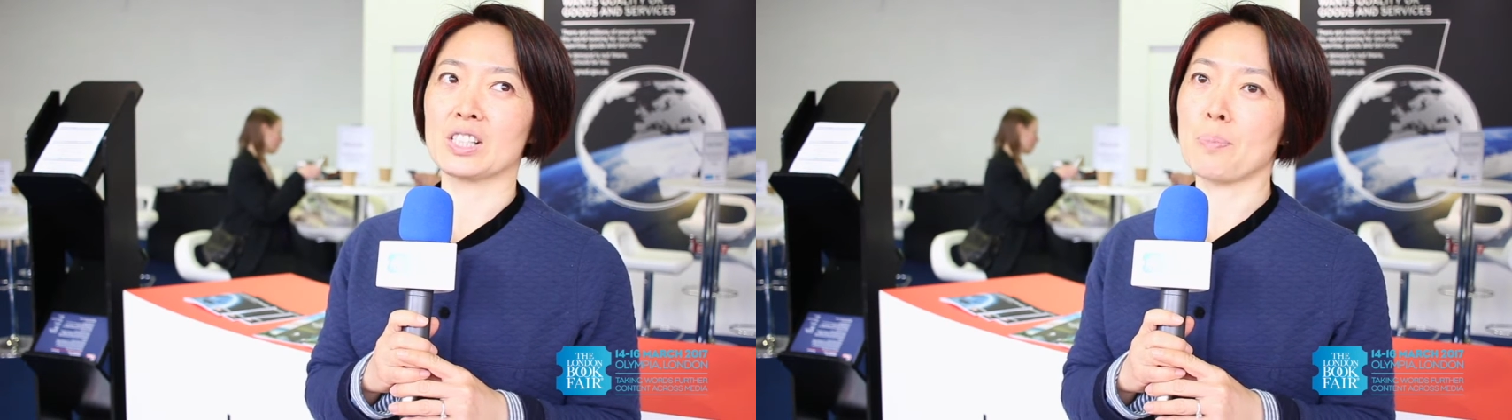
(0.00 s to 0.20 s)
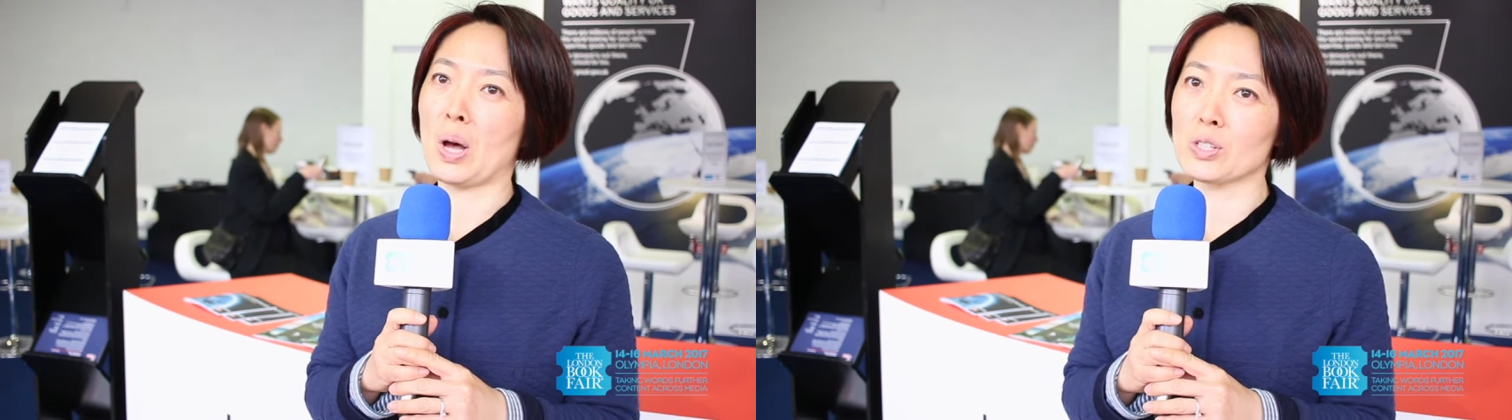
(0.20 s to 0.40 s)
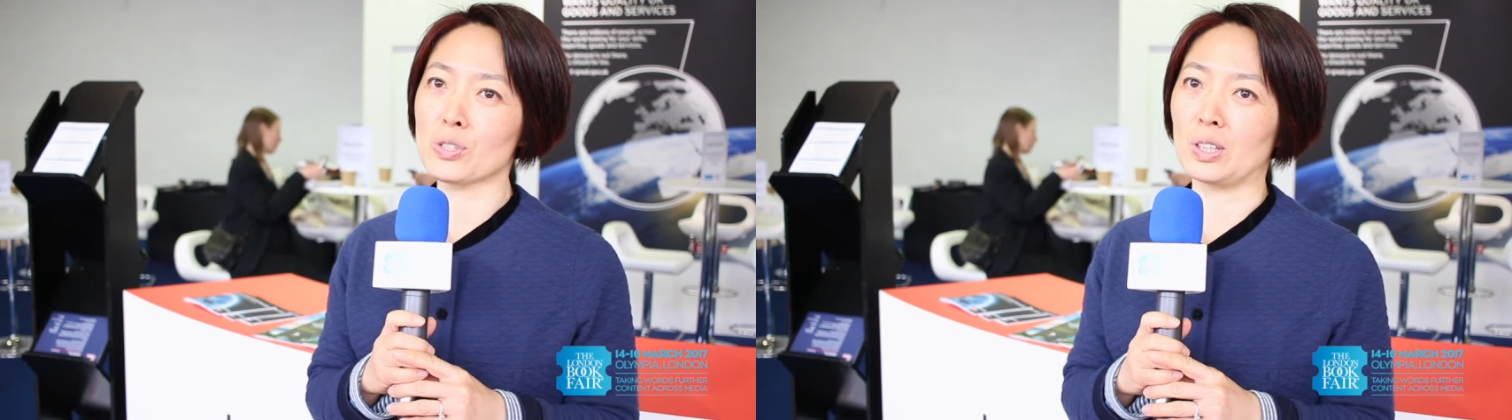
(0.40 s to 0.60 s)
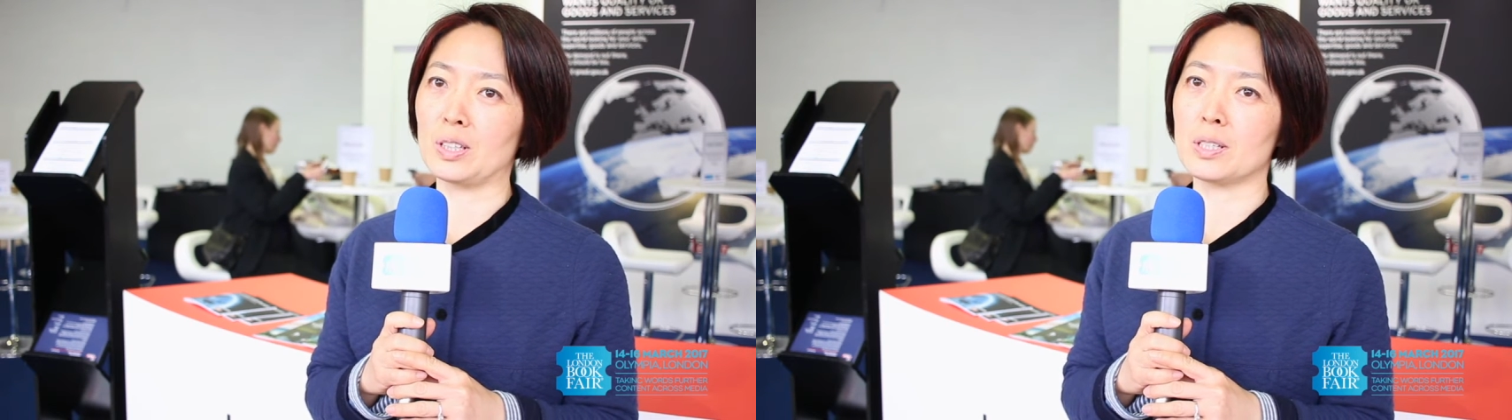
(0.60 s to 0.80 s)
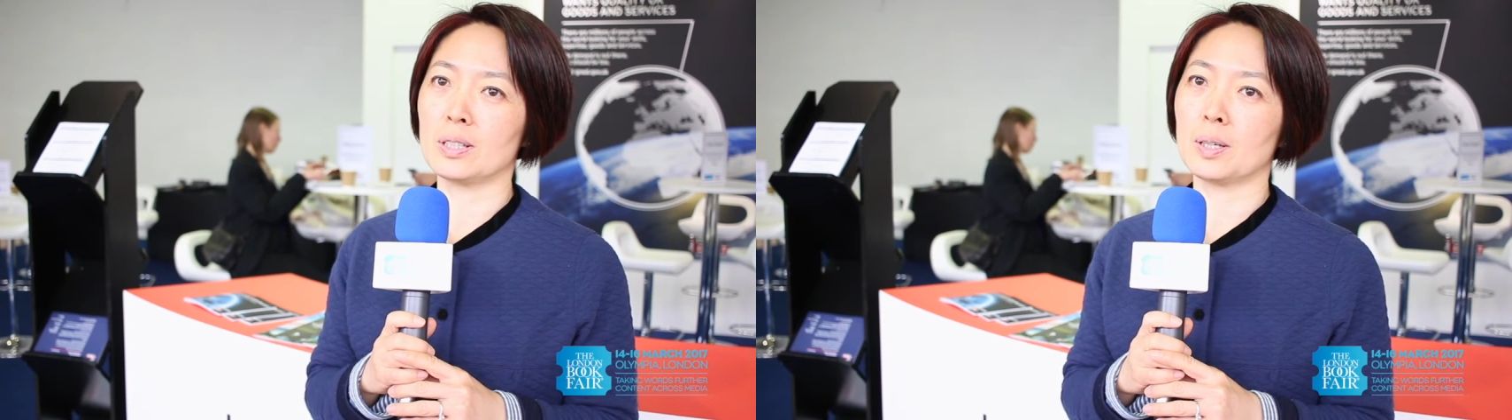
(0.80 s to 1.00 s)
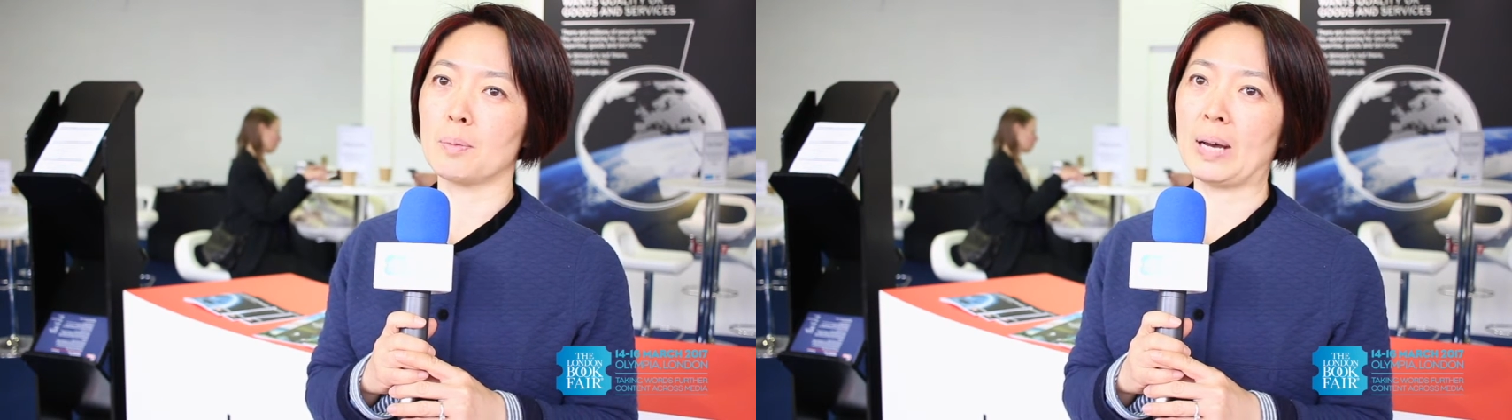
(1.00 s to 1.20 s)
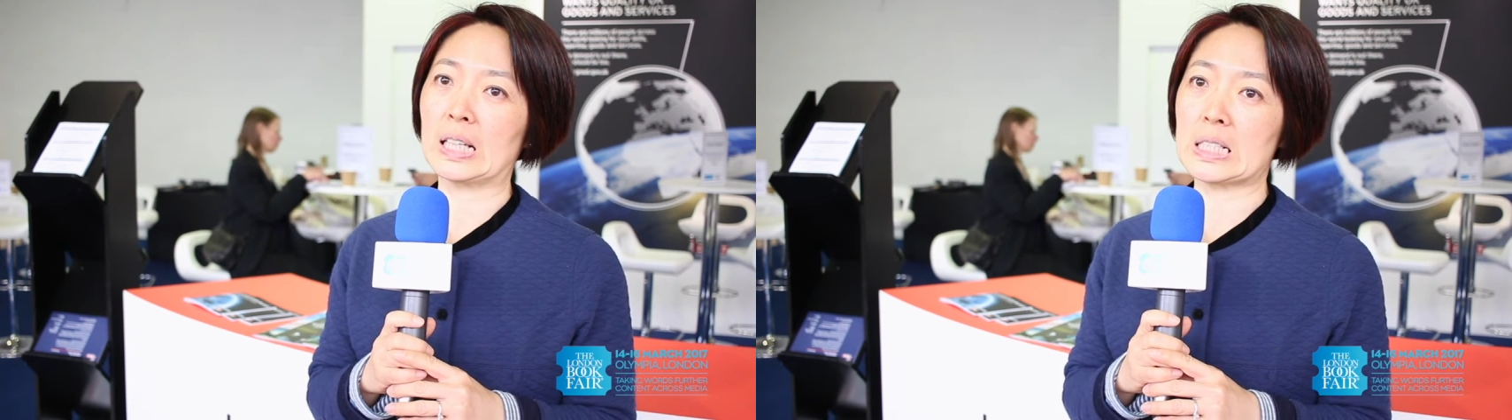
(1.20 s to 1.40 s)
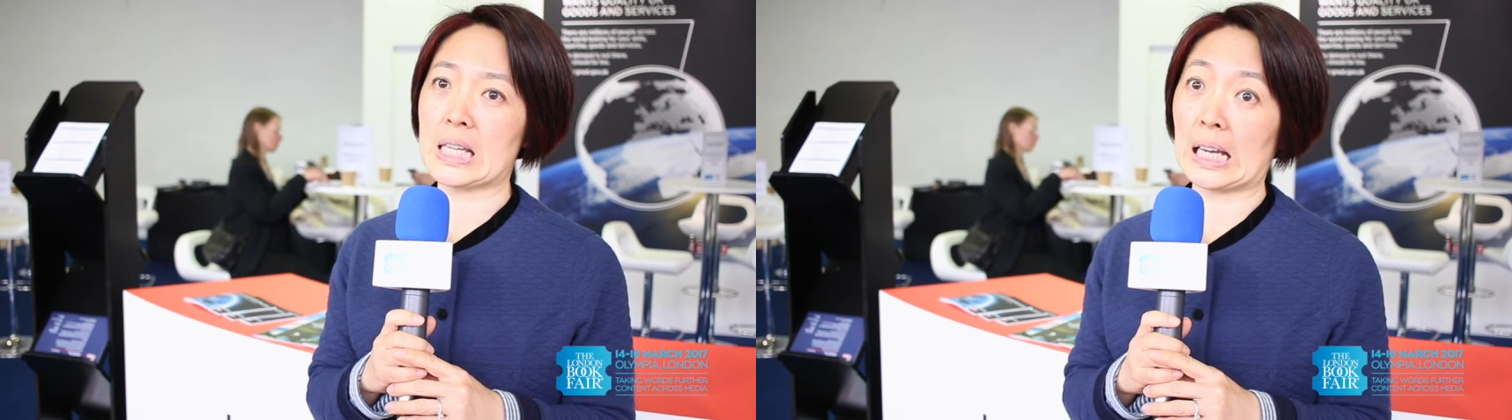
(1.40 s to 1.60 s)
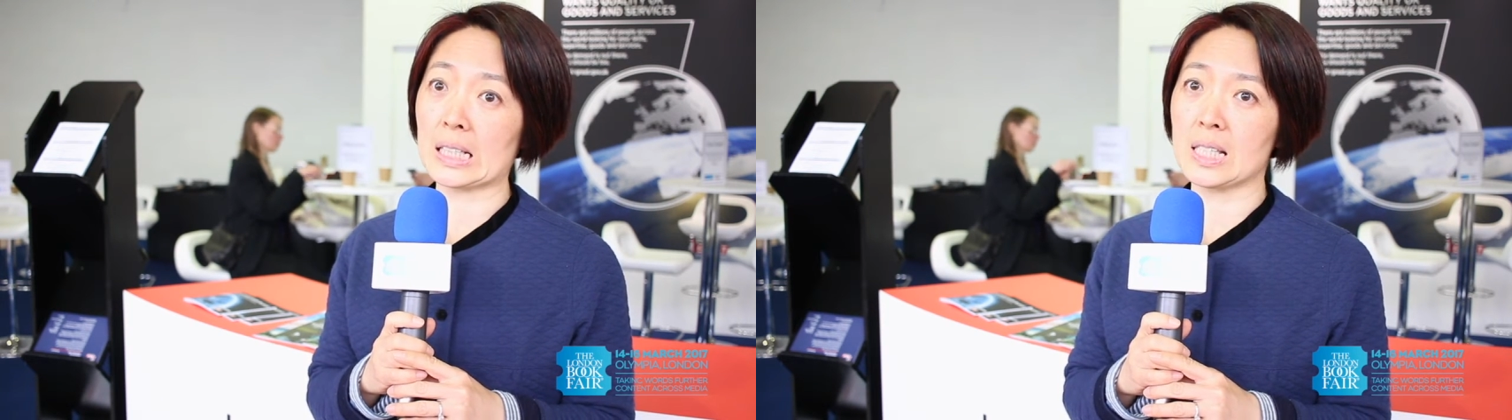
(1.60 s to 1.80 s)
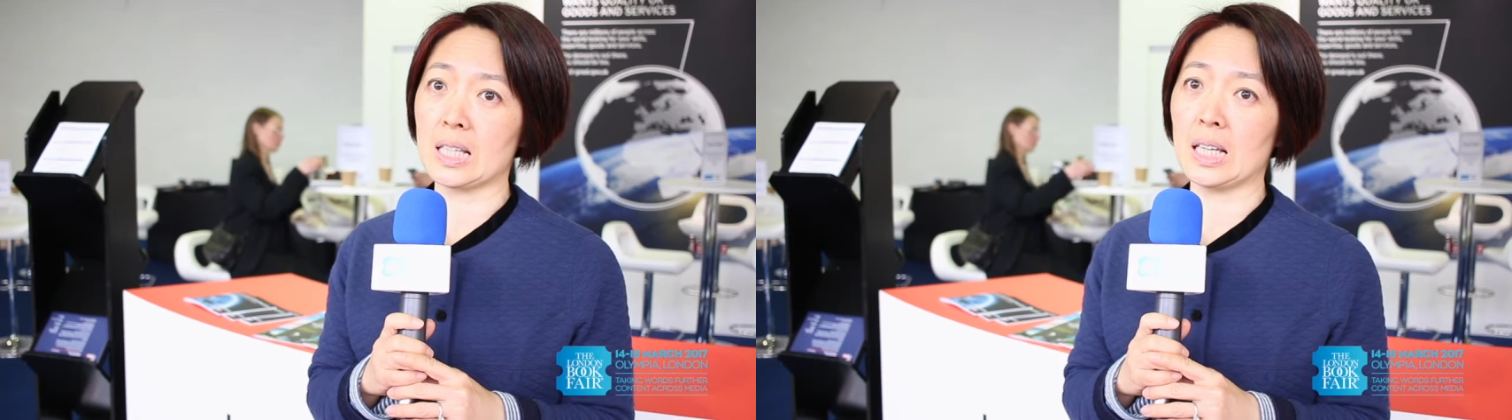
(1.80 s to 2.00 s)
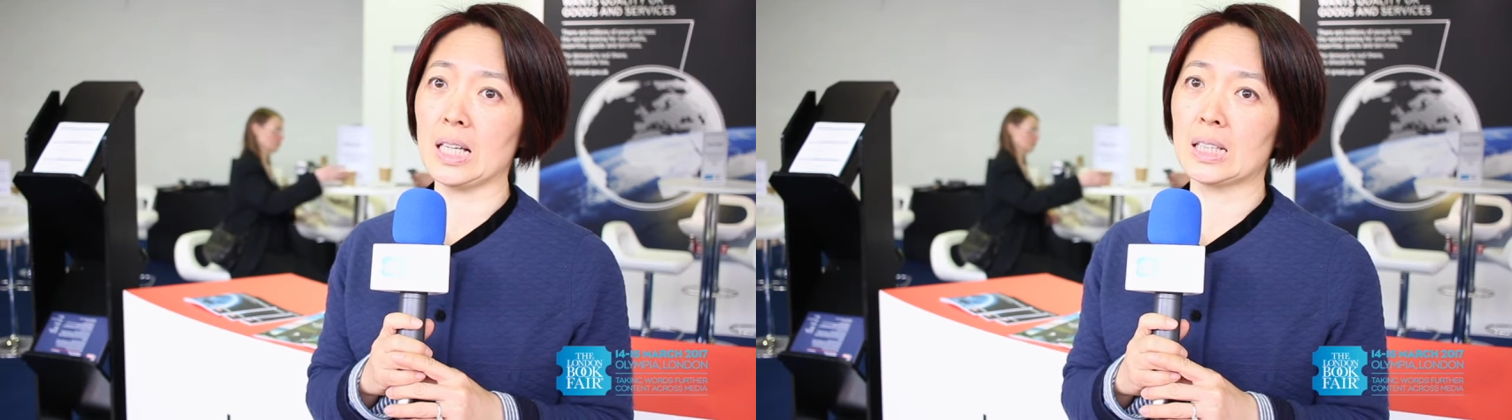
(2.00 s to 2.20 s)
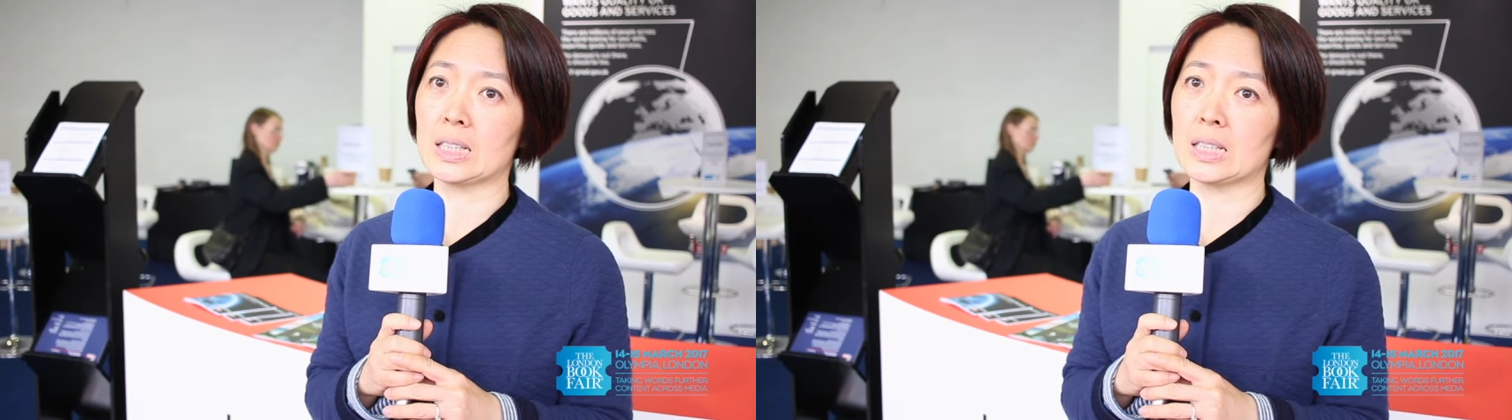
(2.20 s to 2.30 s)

sponsored by the DIT,